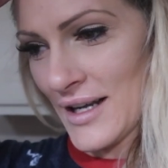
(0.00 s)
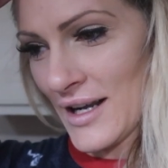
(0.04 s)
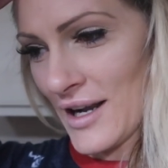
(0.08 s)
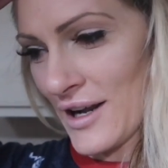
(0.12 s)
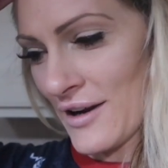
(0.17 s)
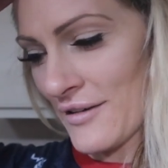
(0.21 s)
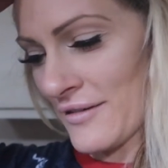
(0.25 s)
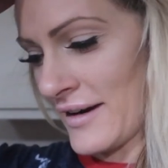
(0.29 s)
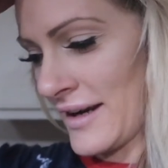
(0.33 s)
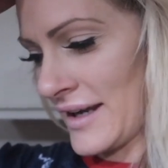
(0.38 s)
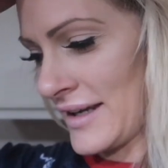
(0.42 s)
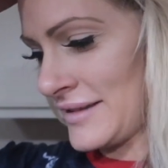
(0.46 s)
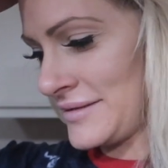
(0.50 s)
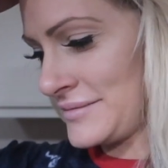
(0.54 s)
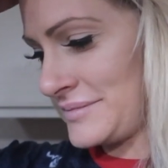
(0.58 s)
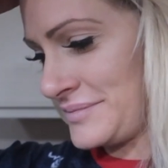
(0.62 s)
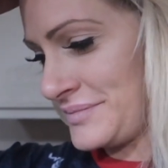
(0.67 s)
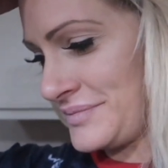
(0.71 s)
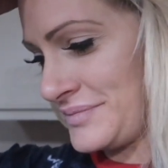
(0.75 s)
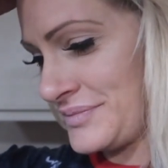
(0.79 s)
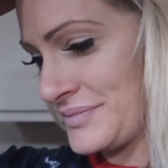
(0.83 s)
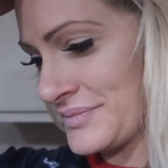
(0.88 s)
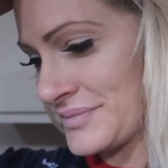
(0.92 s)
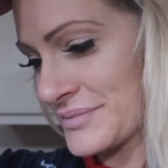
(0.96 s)
All right.
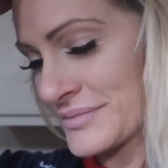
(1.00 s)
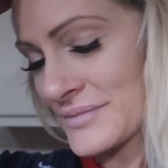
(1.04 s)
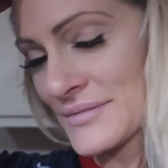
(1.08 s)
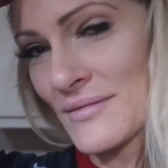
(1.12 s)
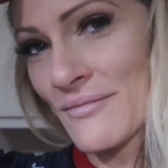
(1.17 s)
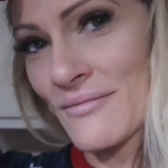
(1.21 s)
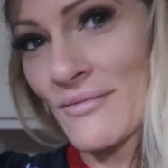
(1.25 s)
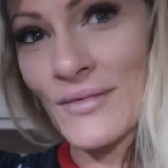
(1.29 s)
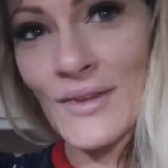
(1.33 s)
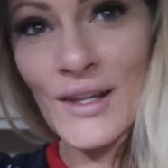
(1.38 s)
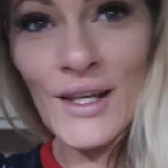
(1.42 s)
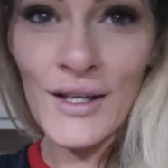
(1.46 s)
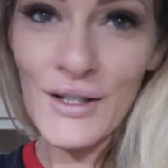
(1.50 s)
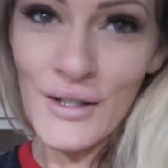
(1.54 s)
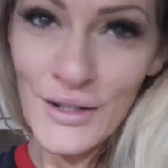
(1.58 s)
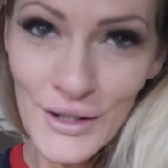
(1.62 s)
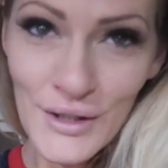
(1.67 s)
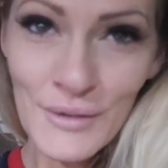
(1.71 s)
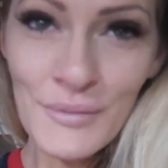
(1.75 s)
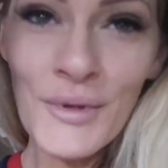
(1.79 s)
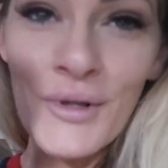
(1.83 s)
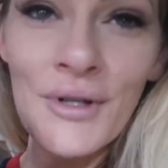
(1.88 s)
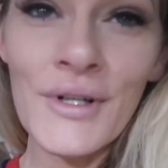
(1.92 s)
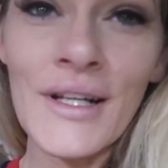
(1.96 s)

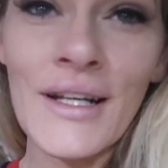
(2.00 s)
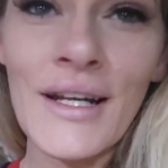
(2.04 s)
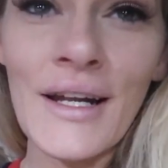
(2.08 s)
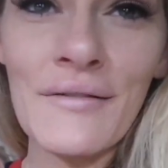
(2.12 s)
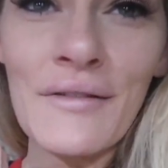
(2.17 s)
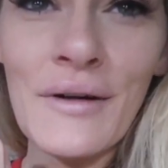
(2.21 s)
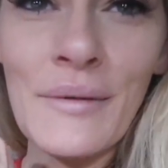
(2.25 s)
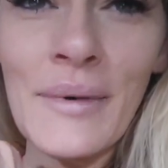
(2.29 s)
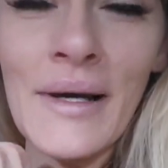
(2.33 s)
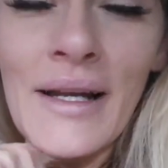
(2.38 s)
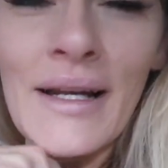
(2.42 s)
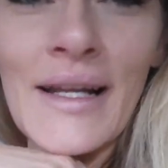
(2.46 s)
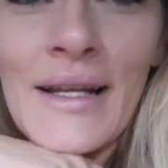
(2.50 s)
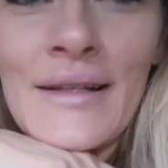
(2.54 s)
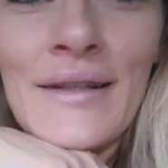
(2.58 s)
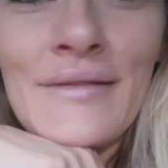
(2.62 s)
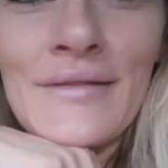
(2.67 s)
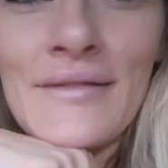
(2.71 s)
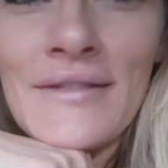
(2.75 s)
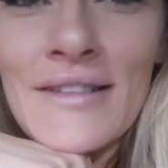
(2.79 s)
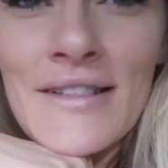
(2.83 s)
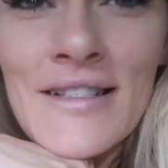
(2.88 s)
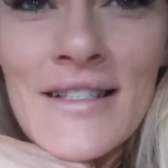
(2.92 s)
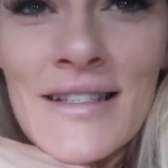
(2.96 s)
Good morning,
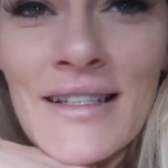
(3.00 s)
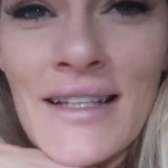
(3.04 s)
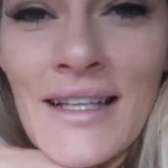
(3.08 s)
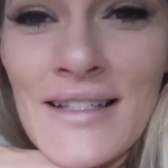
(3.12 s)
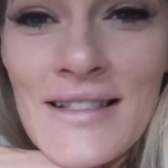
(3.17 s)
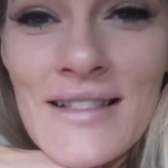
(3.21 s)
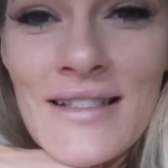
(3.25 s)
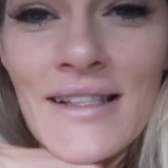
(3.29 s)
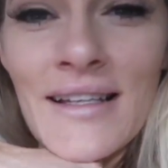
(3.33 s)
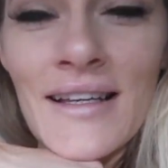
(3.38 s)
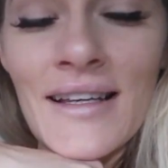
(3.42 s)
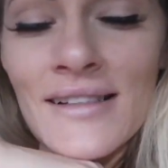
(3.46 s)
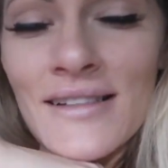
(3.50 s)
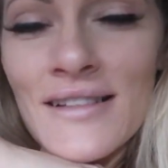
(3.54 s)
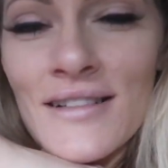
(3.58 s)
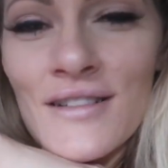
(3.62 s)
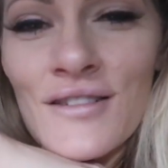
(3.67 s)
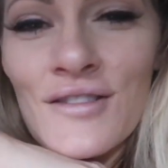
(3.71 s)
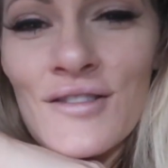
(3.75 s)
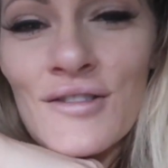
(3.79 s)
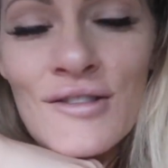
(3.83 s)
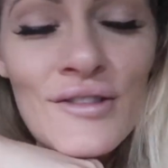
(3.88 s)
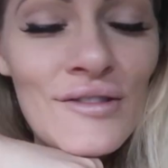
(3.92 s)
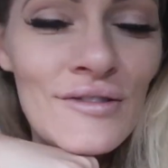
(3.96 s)
everybody. Let's take Sienna
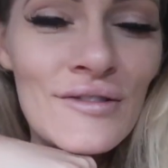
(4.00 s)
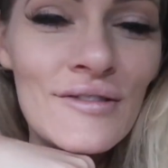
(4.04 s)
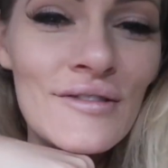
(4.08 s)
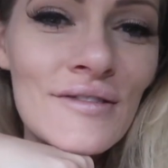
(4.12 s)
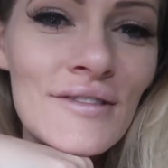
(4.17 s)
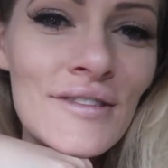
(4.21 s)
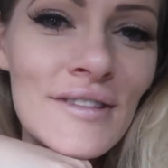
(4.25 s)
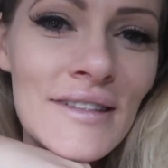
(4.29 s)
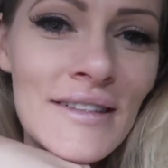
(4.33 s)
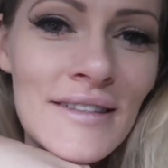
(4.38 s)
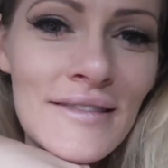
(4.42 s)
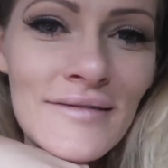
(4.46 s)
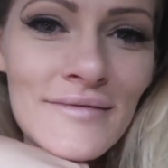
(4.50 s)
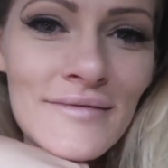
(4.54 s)
to school.